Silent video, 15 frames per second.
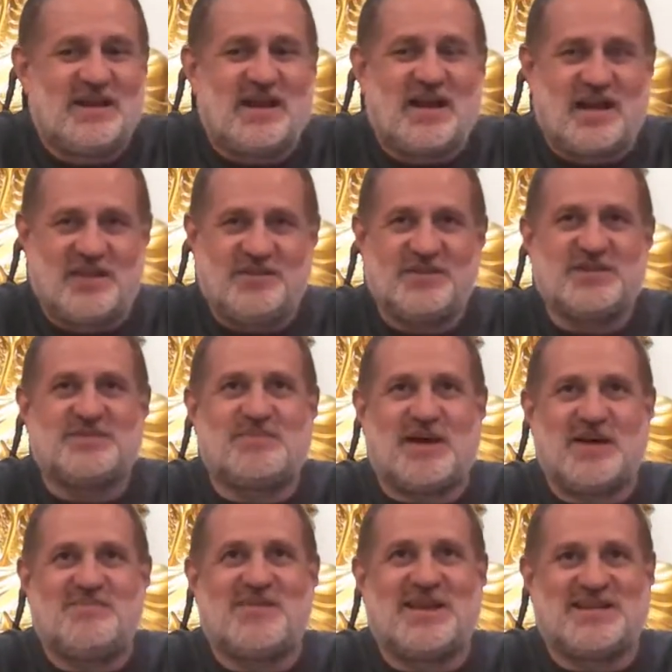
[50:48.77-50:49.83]
On the
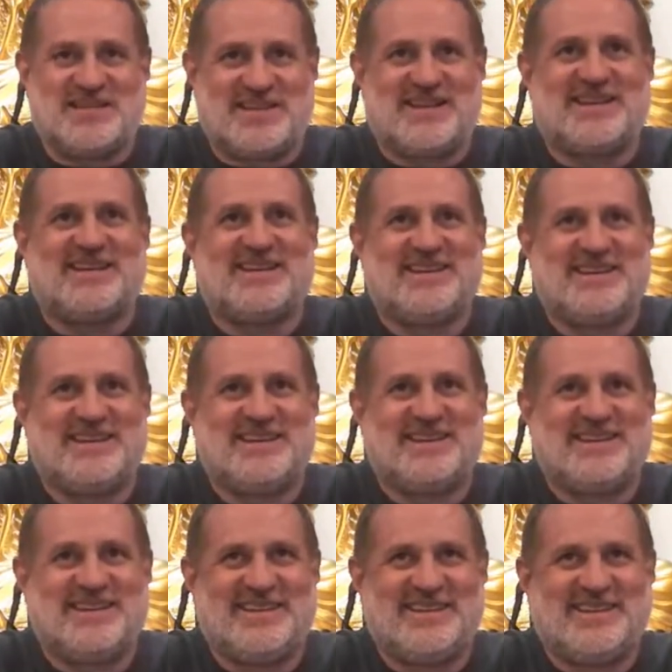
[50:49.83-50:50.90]
spot metta.
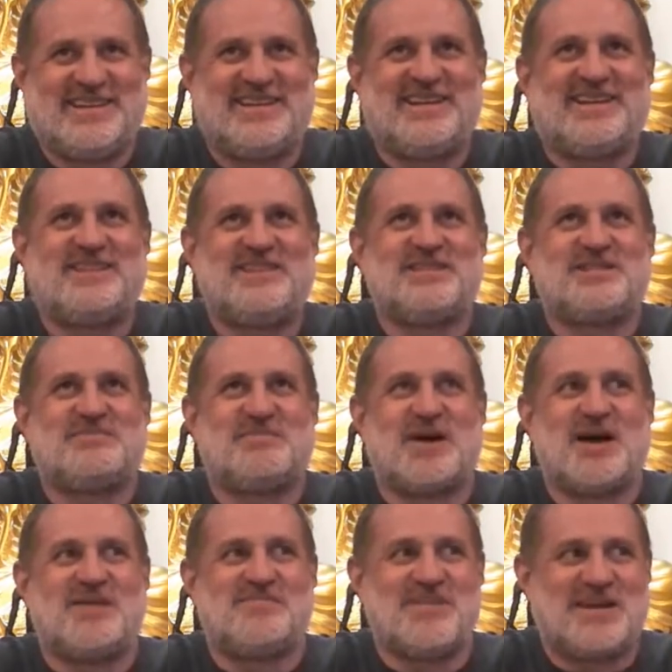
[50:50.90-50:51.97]
On the
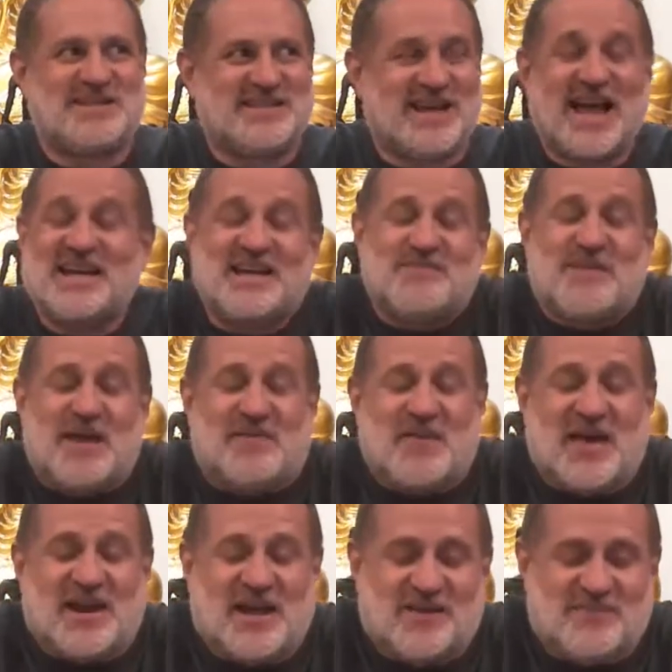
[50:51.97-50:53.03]
spot metta. I didn't make
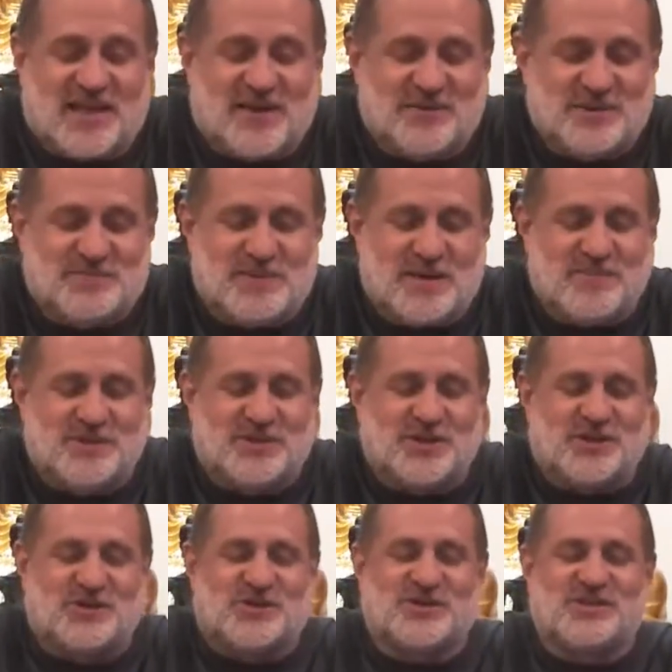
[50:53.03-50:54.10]
that up. That was Pema
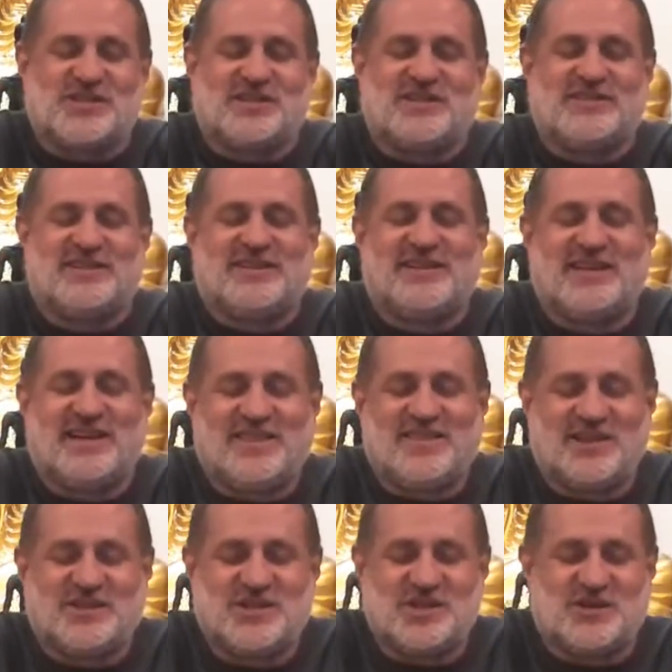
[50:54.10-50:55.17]
Chodron. I
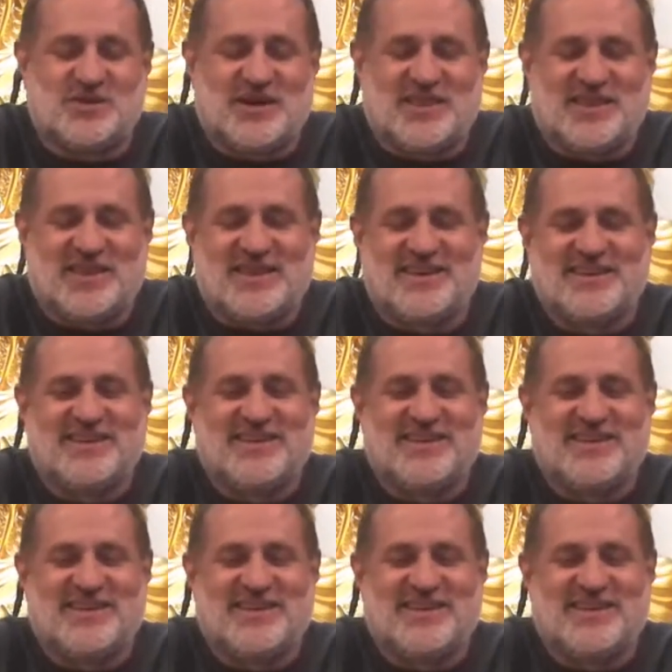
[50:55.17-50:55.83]
think she coined that.